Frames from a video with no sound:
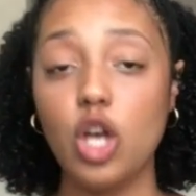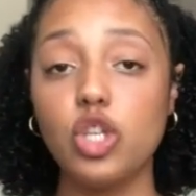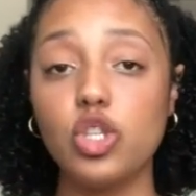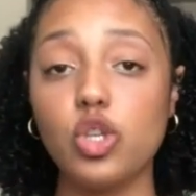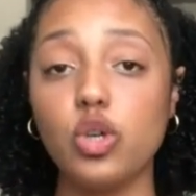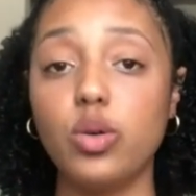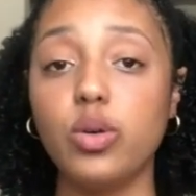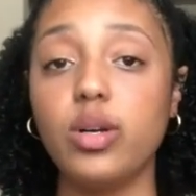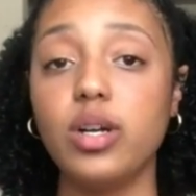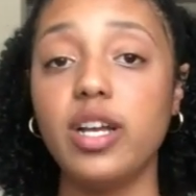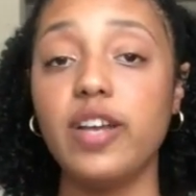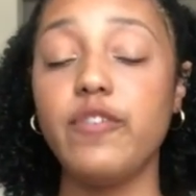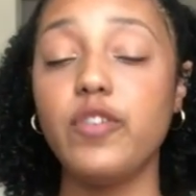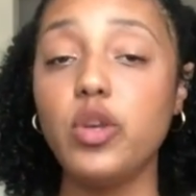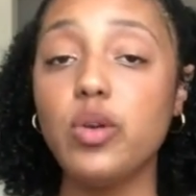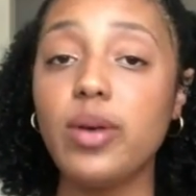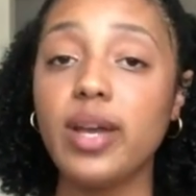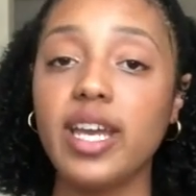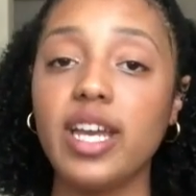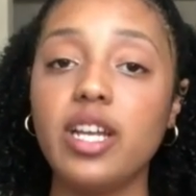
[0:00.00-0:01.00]
So if
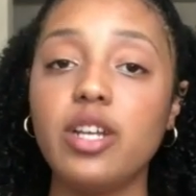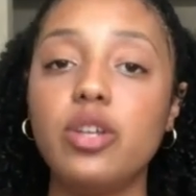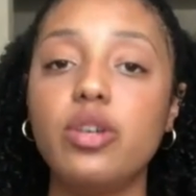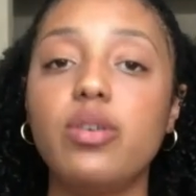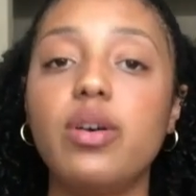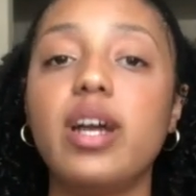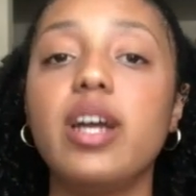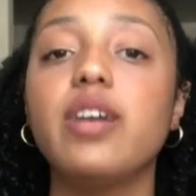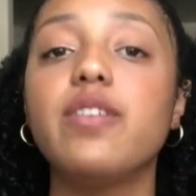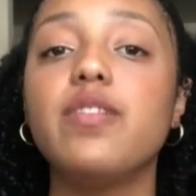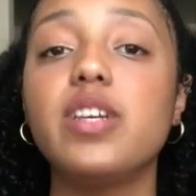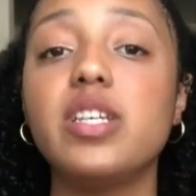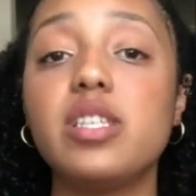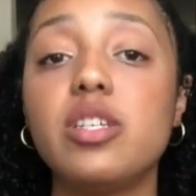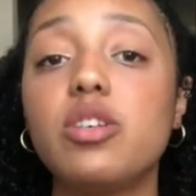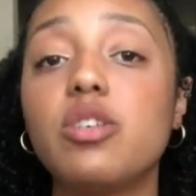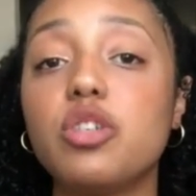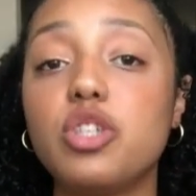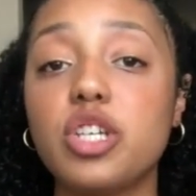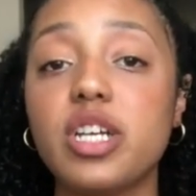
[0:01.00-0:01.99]
you handle every
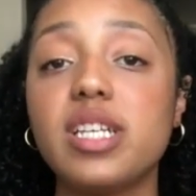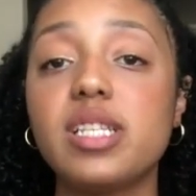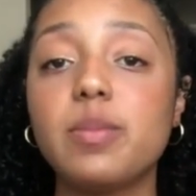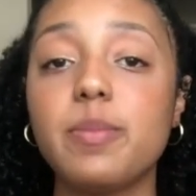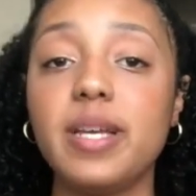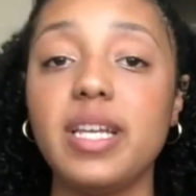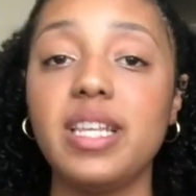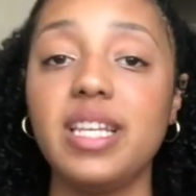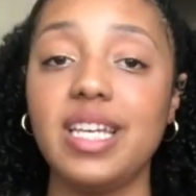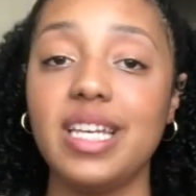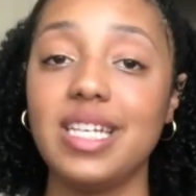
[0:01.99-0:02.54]
single chest pain the